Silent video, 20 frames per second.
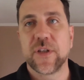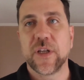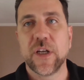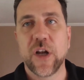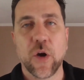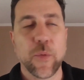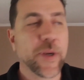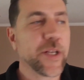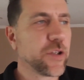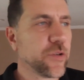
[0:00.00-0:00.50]

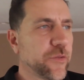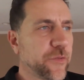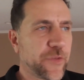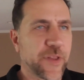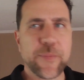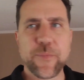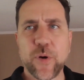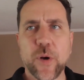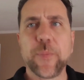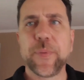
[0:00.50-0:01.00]
We do
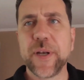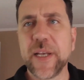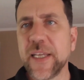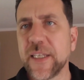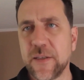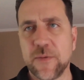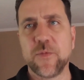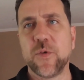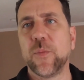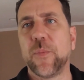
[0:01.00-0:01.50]
flip
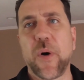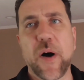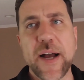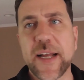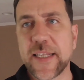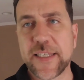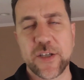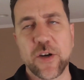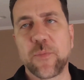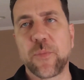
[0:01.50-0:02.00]
properties and we'll buy
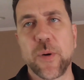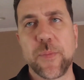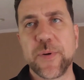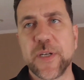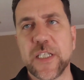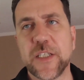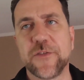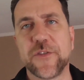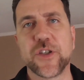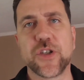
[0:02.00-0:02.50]
and sell
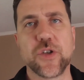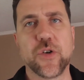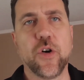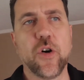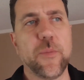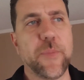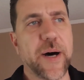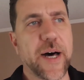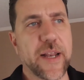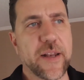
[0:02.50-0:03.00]
properties for
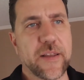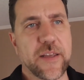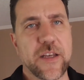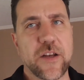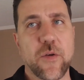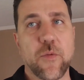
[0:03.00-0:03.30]
sure, but,